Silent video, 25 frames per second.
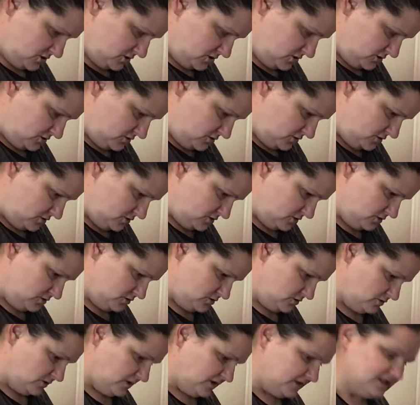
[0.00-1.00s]

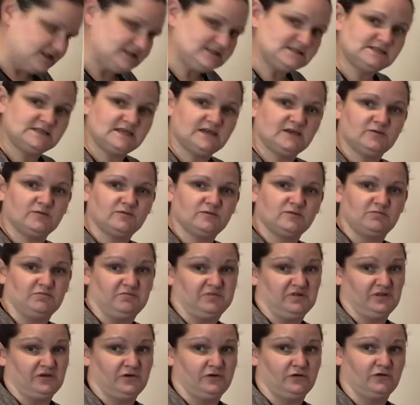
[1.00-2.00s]
let's take
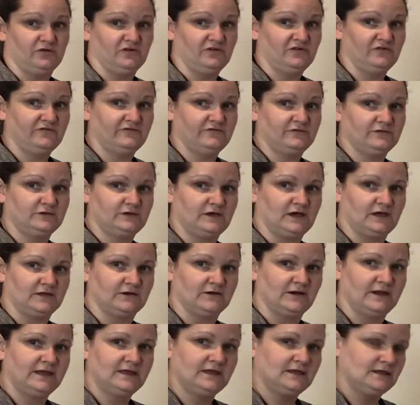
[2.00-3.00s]
blue food
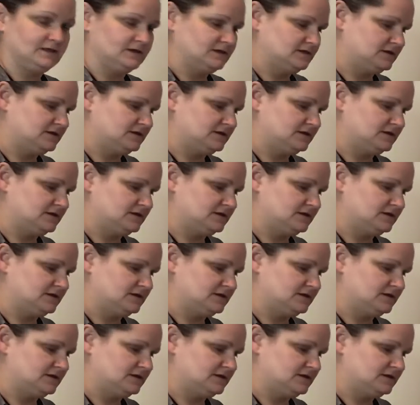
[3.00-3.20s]
coloring.